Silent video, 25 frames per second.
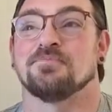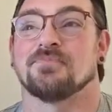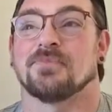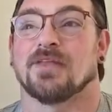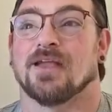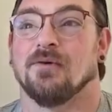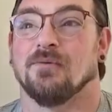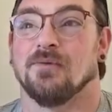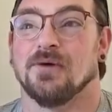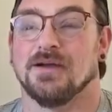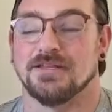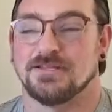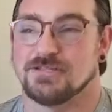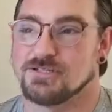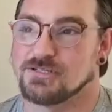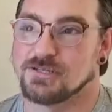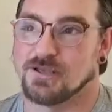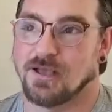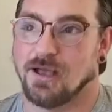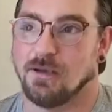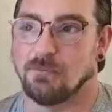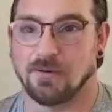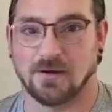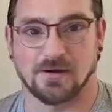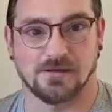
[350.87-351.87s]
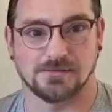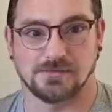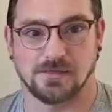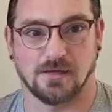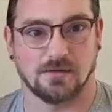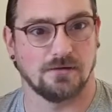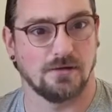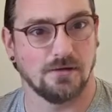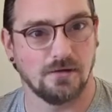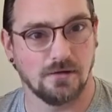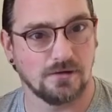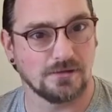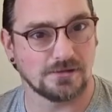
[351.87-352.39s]
Which Brandon's like,
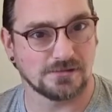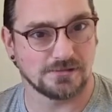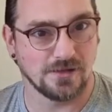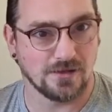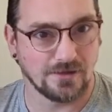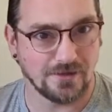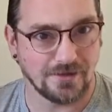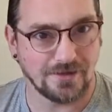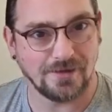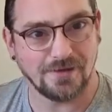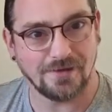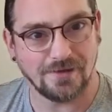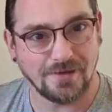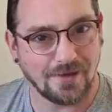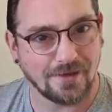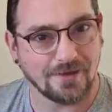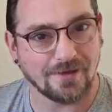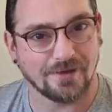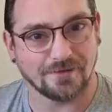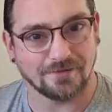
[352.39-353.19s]
no, he's not here yet,